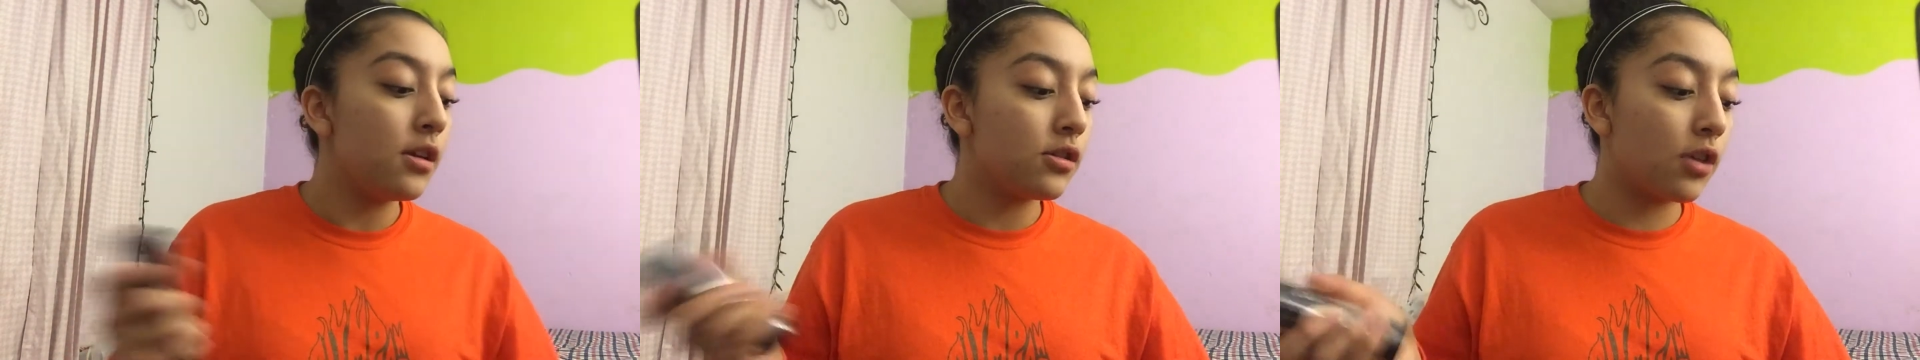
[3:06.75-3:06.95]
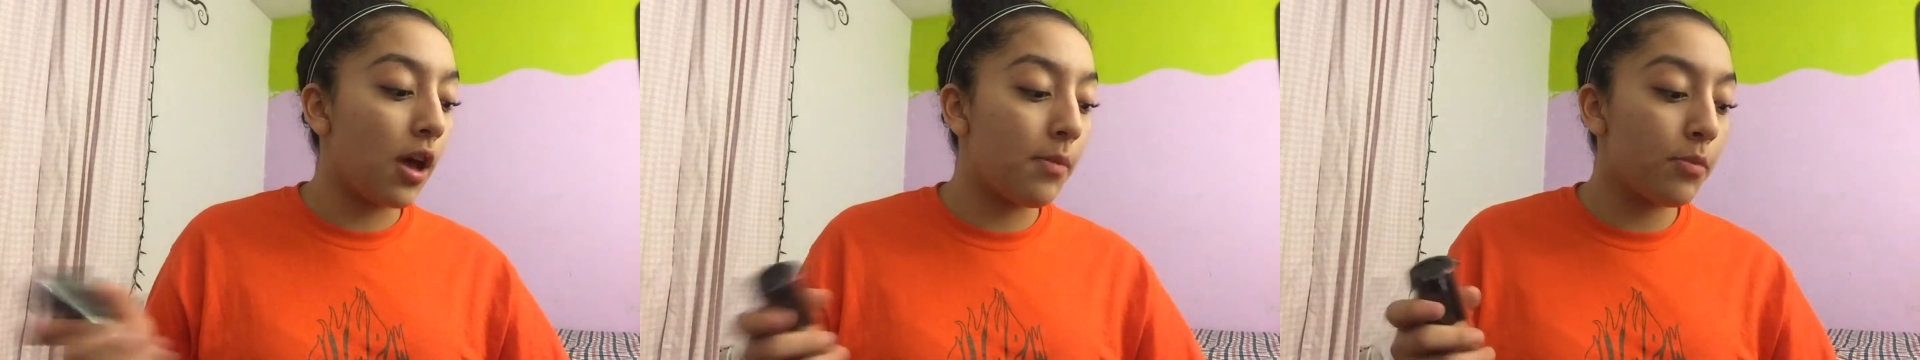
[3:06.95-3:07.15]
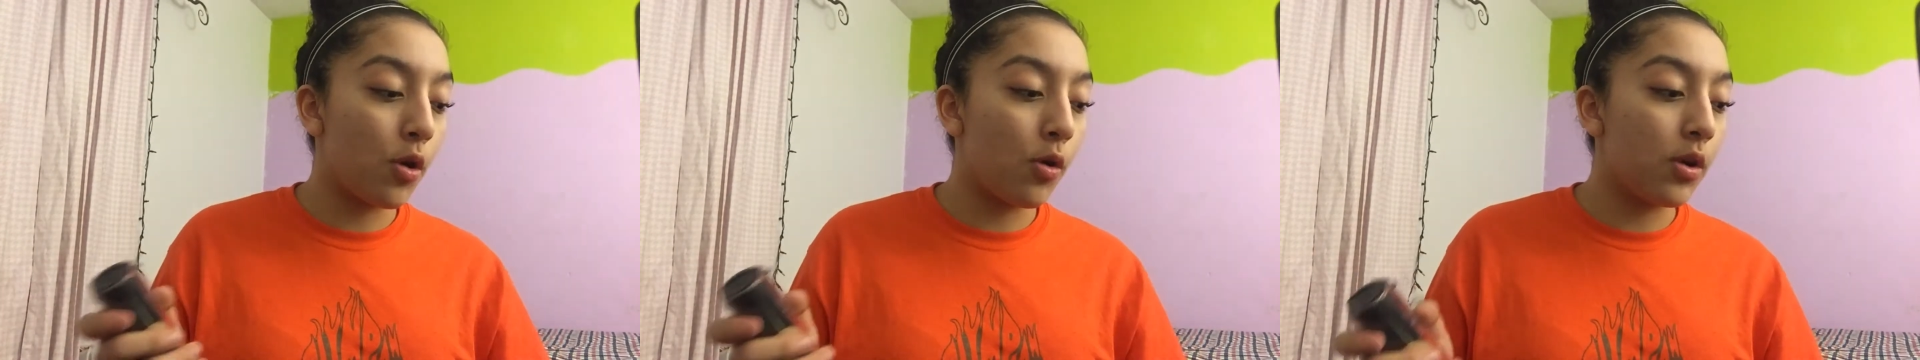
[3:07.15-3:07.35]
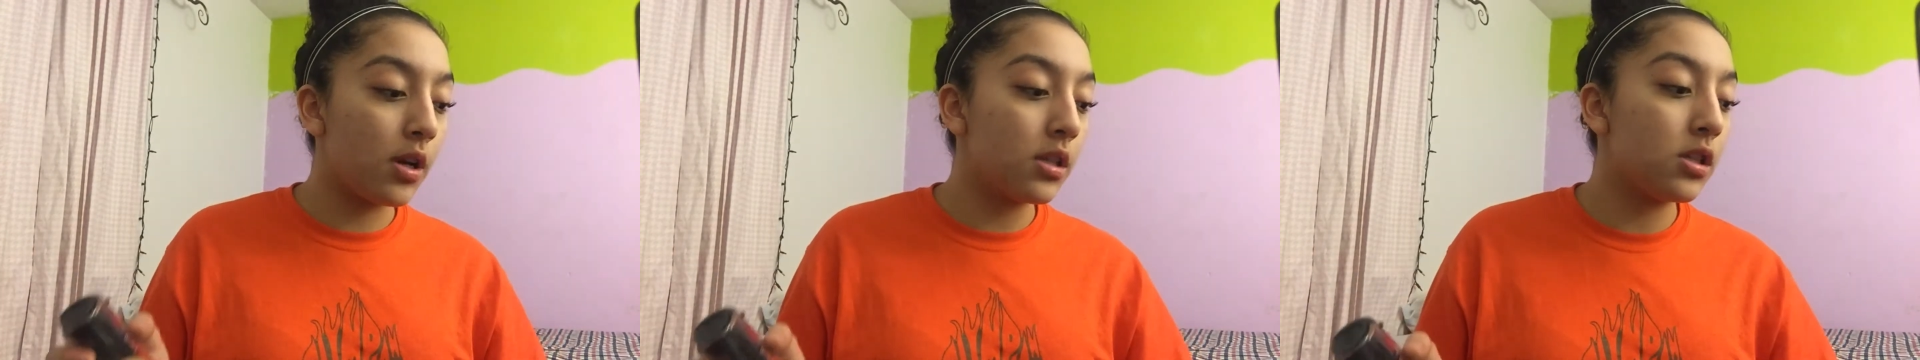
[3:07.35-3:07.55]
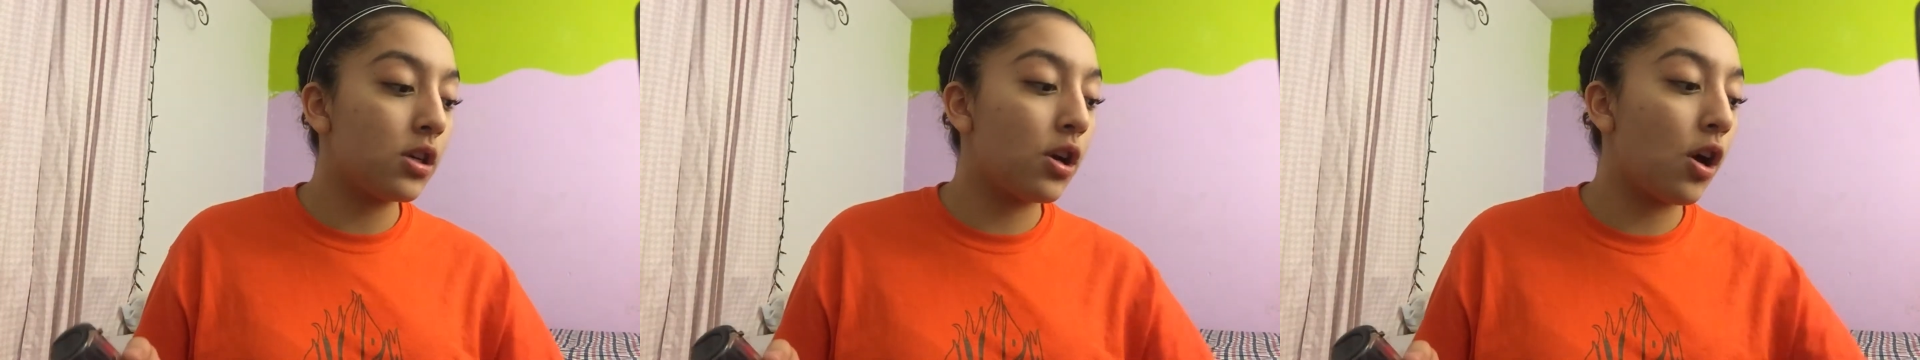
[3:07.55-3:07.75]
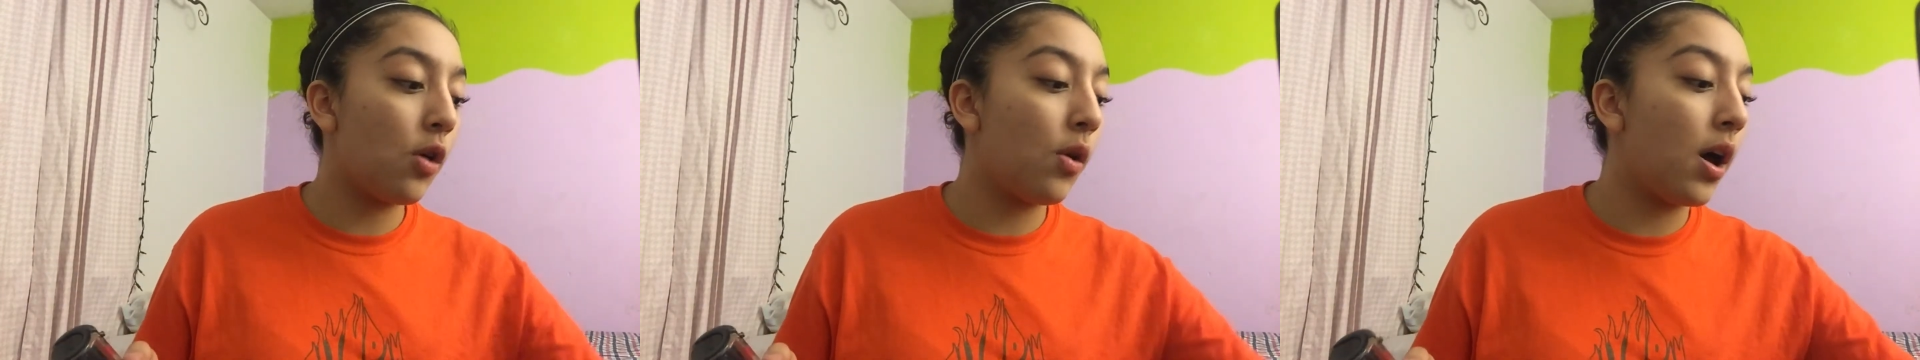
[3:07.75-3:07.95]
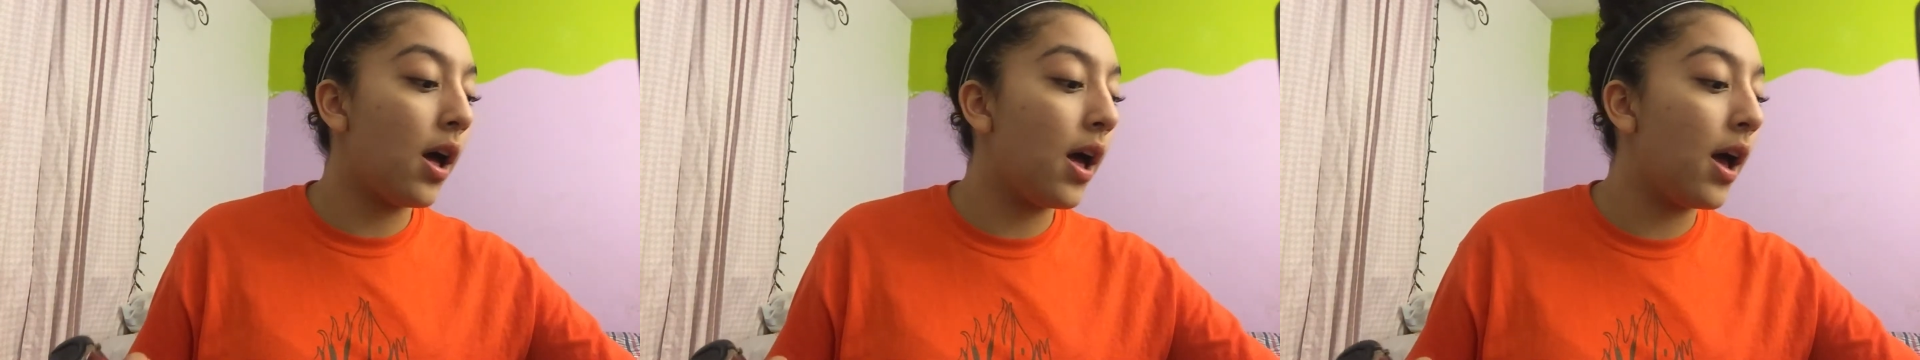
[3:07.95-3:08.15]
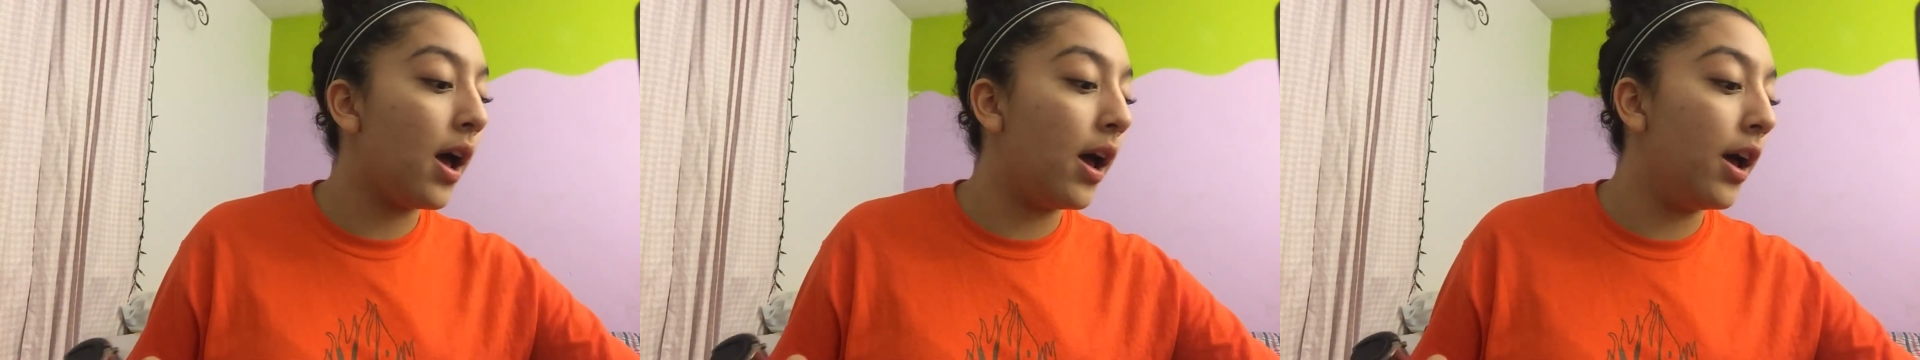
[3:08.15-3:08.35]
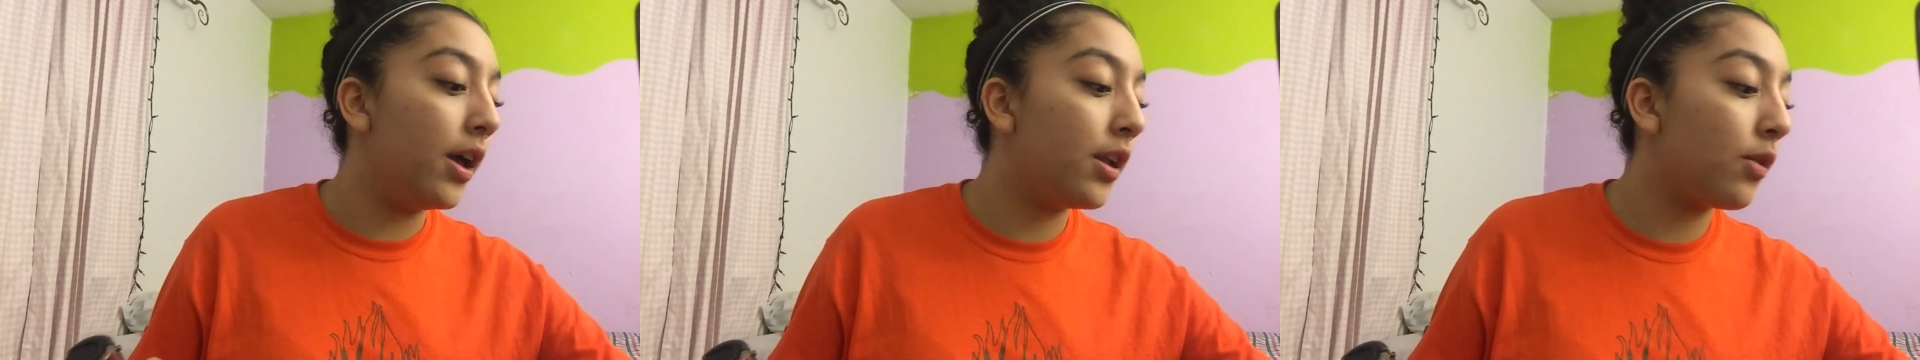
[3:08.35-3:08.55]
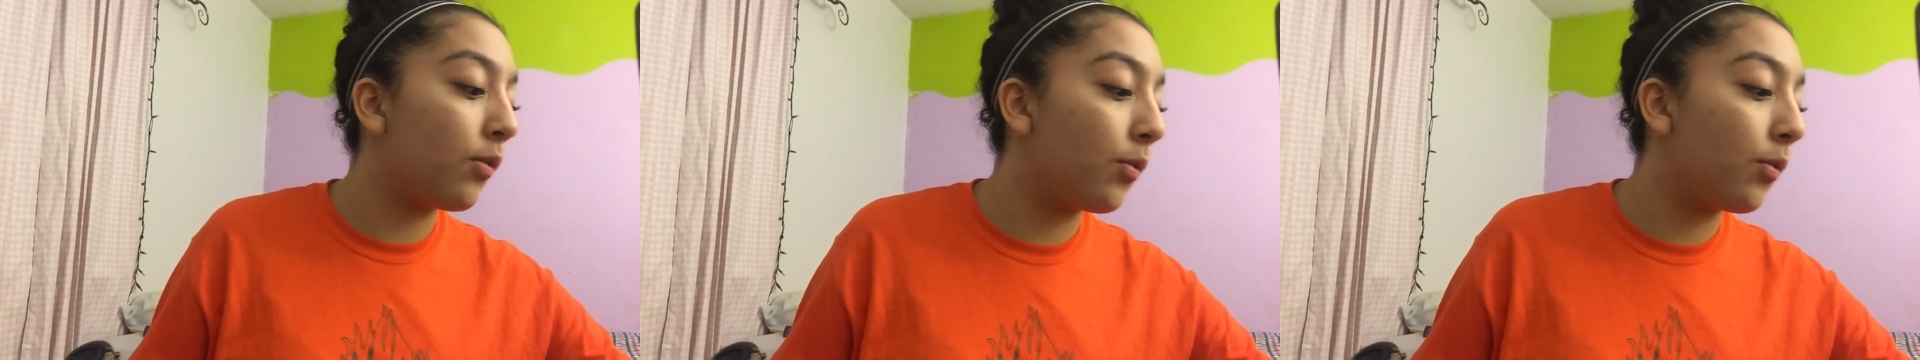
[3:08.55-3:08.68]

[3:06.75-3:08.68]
So I'm going to go ahead